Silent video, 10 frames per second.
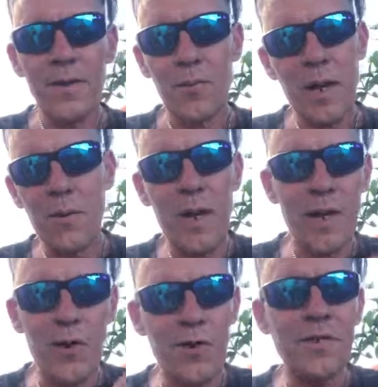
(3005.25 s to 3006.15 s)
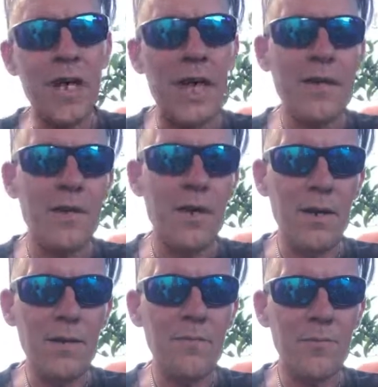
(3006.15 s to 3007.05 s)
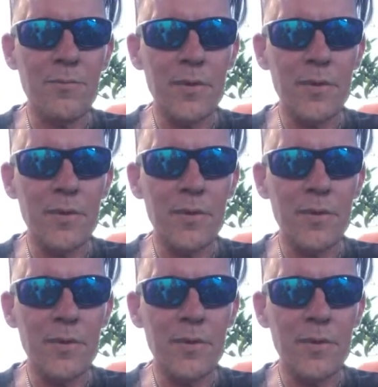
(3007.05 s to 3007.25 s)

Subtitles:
when I read her take on,